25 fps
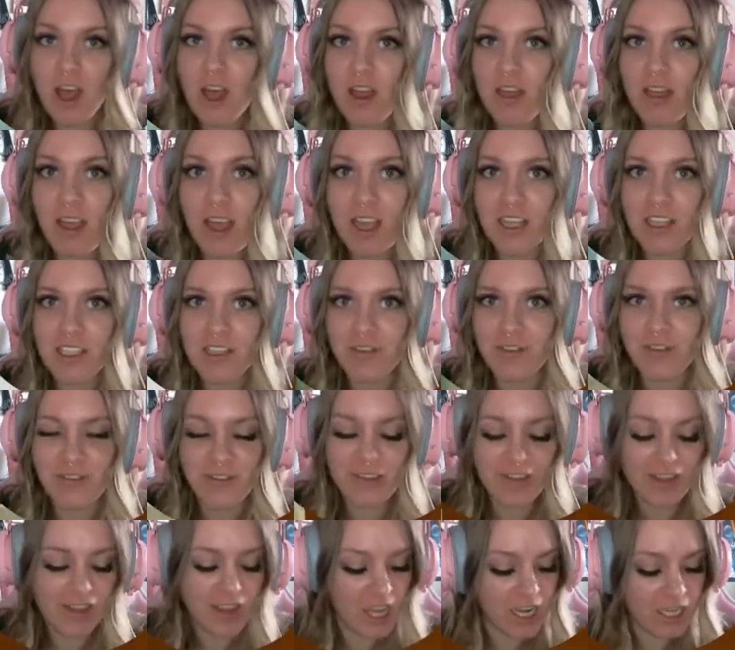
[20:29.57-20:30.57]

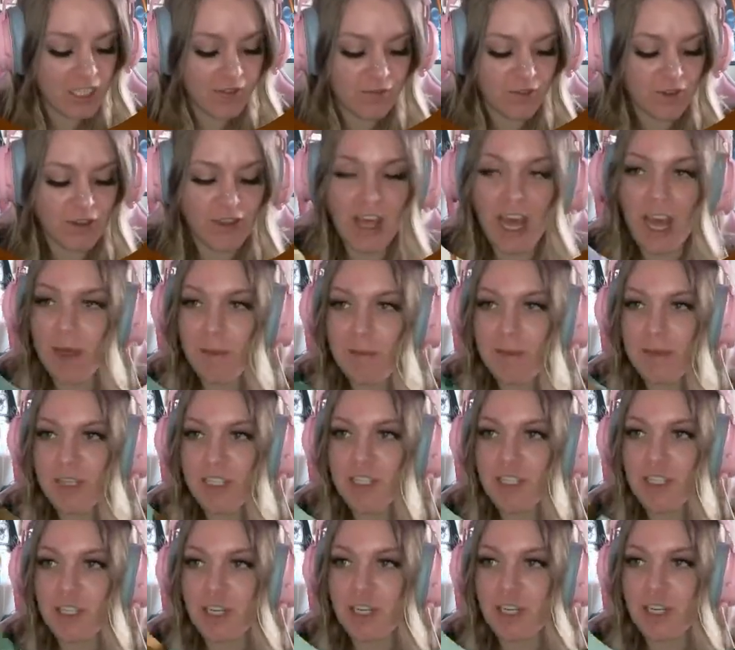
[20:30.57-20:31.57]
Thanks for that,
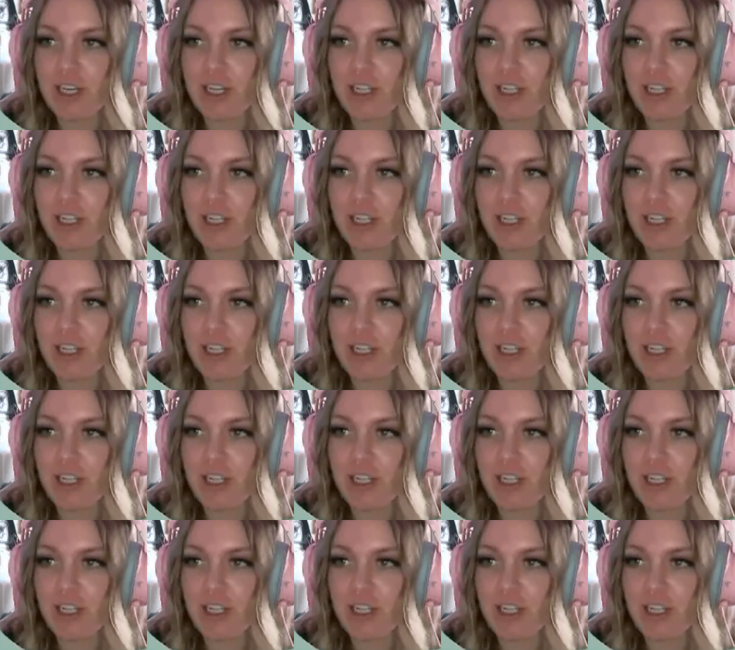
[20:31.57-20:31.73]
Mr.